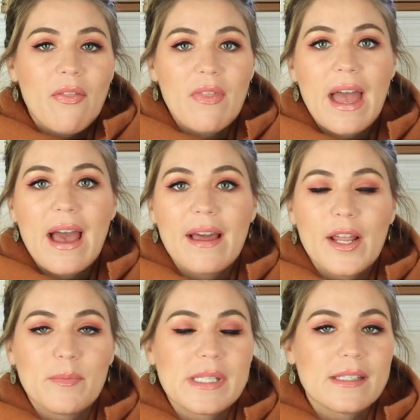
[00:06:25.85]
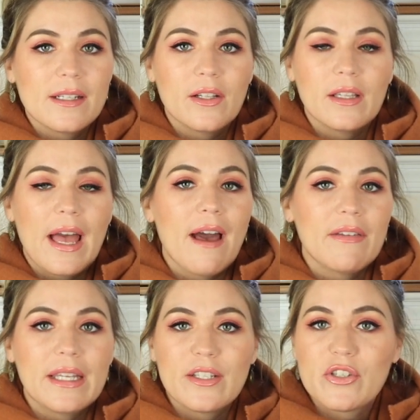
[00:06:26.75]
that I'm still
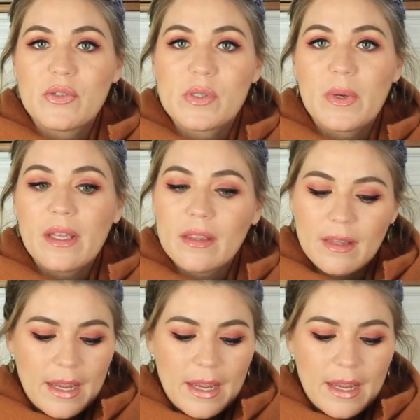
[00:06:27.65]
having issues with,